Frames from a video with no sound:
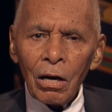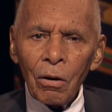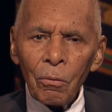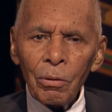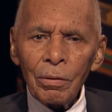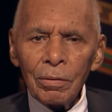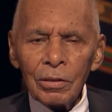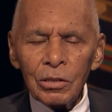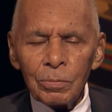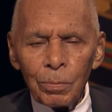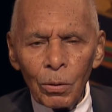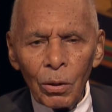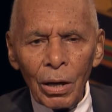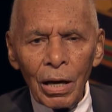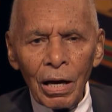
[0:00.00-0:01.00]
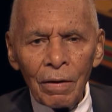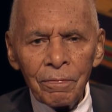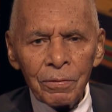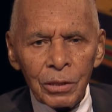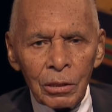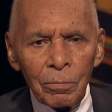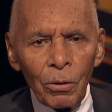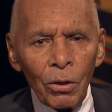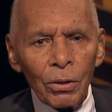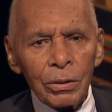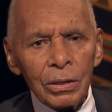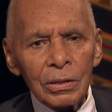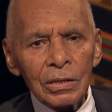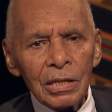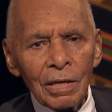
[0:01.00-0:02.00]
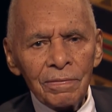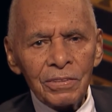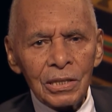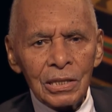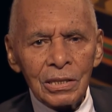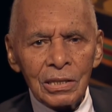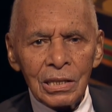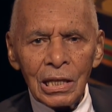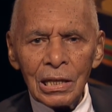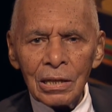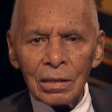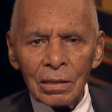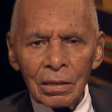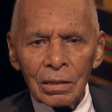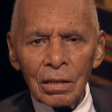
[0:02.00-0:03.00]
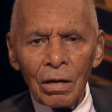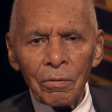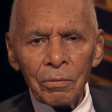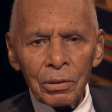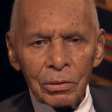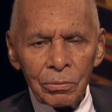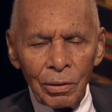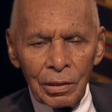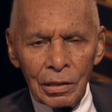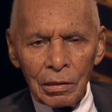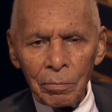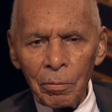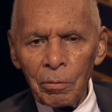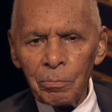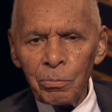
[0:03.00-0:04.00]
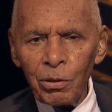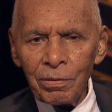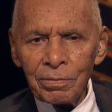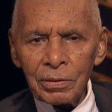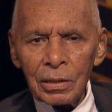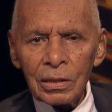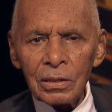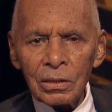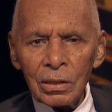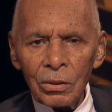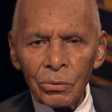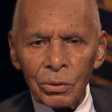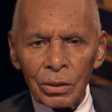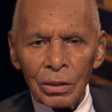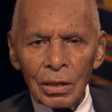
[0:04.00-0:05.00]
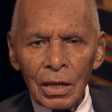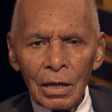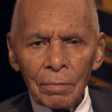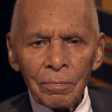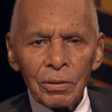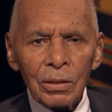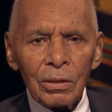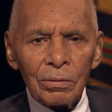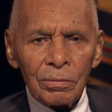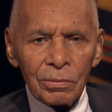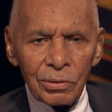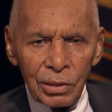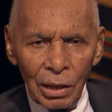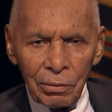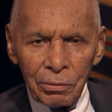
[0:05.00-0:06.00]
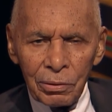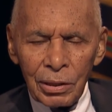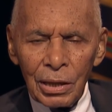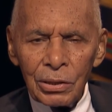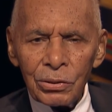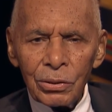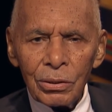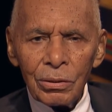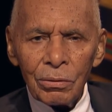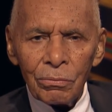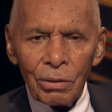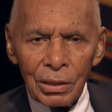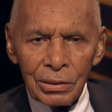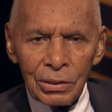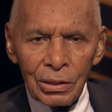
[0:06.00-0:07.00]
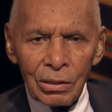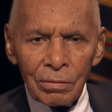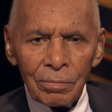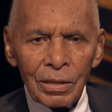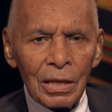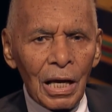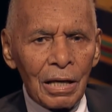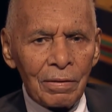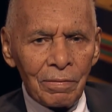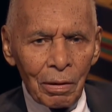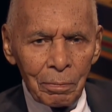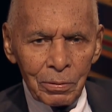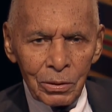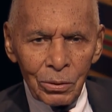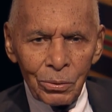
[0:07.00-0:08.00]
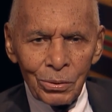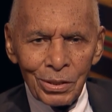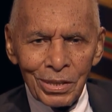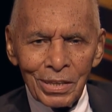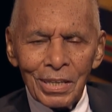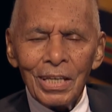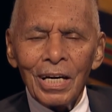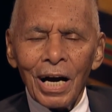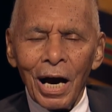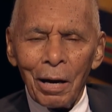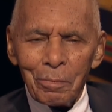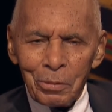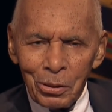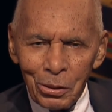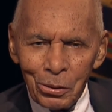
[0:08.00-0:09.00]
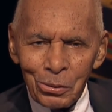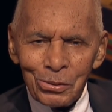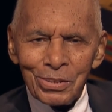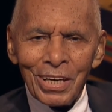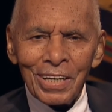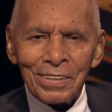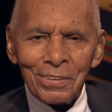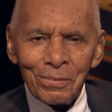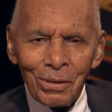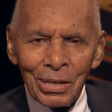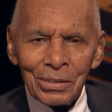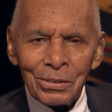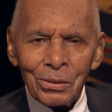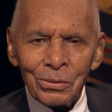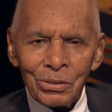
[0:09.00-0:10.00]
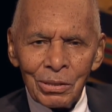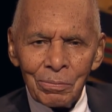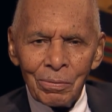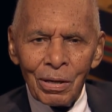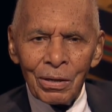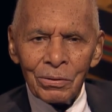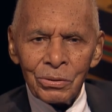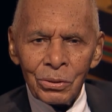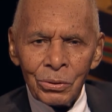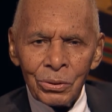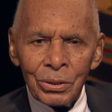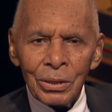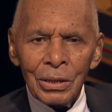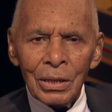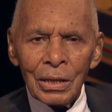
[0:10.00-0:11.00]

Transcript: We'll explore how African Americans have succeeded in areas where they were previously excluded because of segregation, racism, and lack of opportunity. I'm your host, Dr. Roscoe C. Brown Jr.,